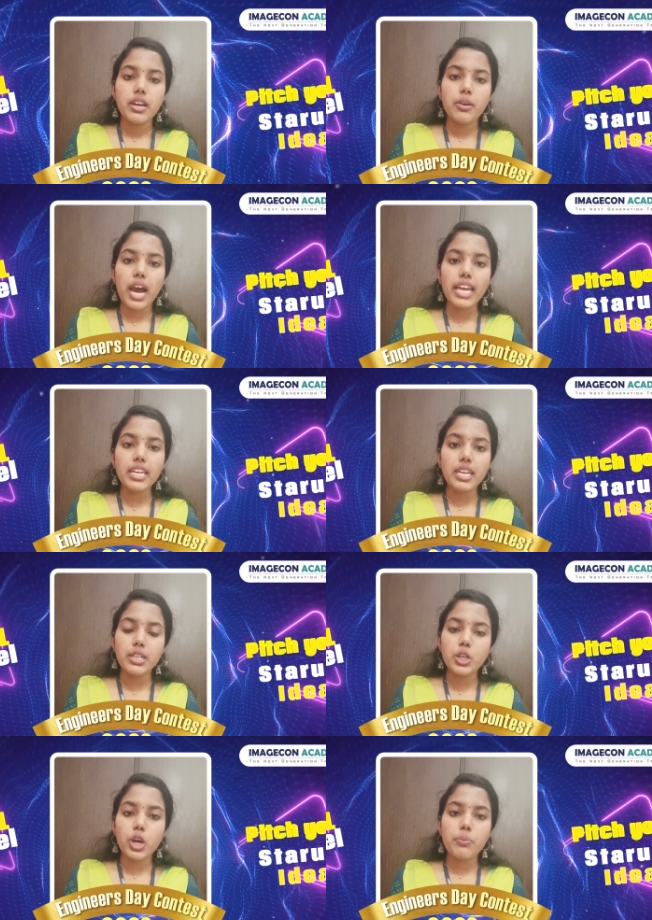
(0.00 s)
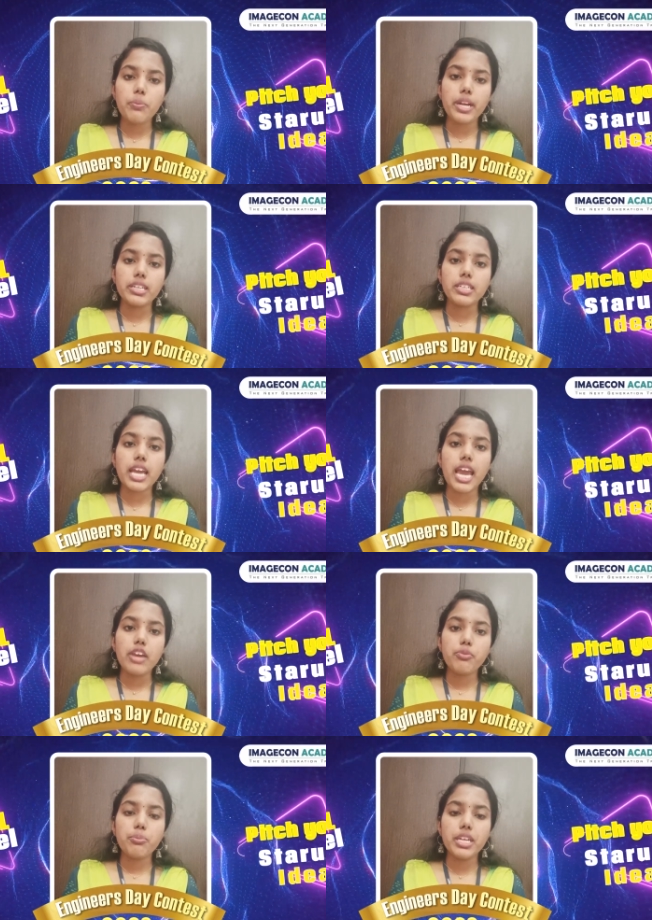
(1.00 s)
I incorporated
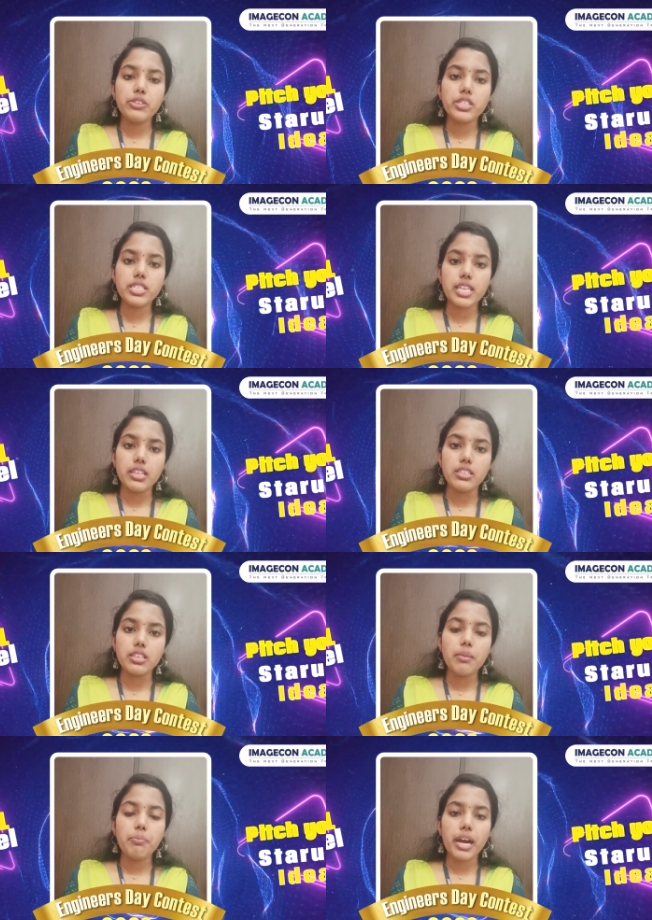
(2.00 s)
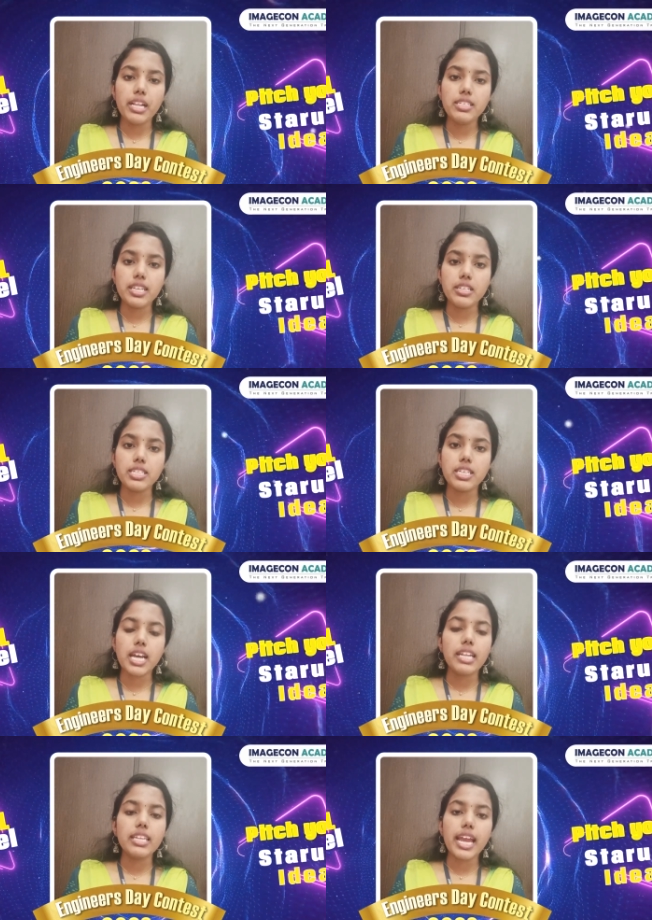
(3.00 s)
FBG sensor, pulse sensor
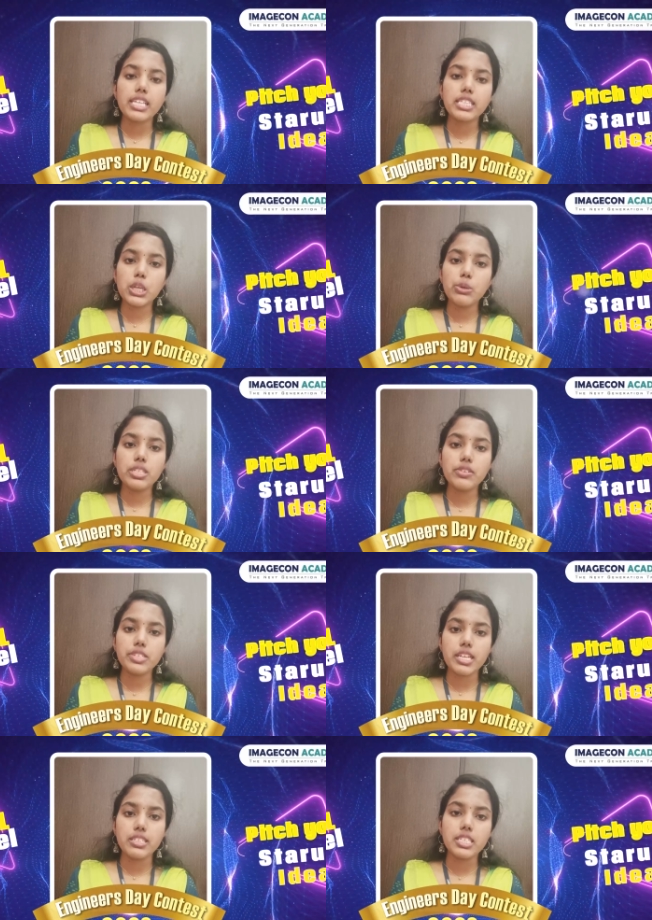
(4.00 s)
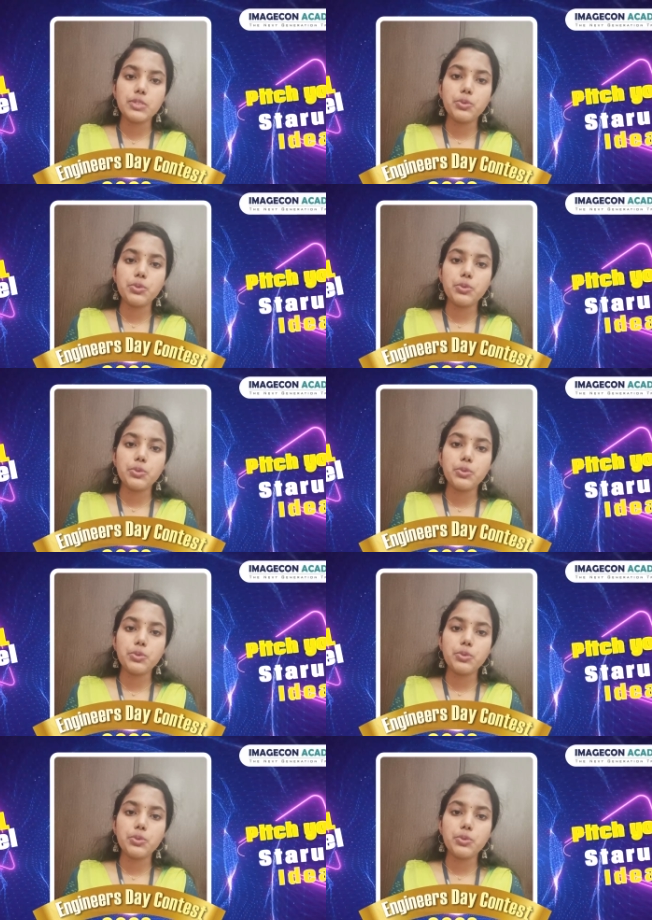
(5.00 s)
and the exclusive sensors